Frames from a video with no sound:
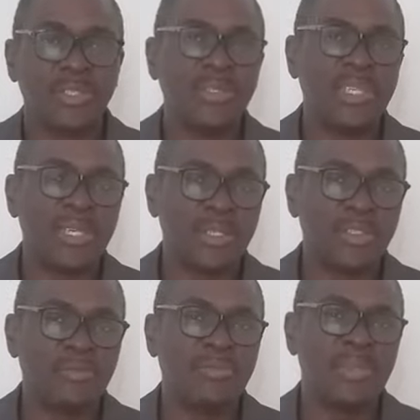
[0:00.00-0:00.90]
You need
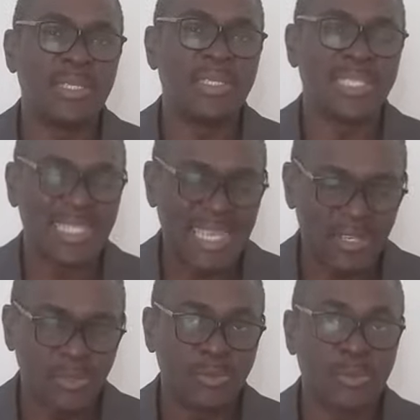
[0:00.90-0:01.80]
to be
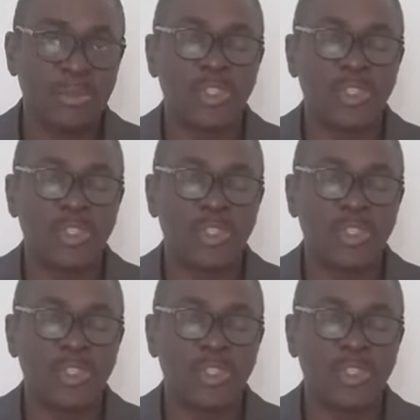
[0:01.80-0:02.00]
sound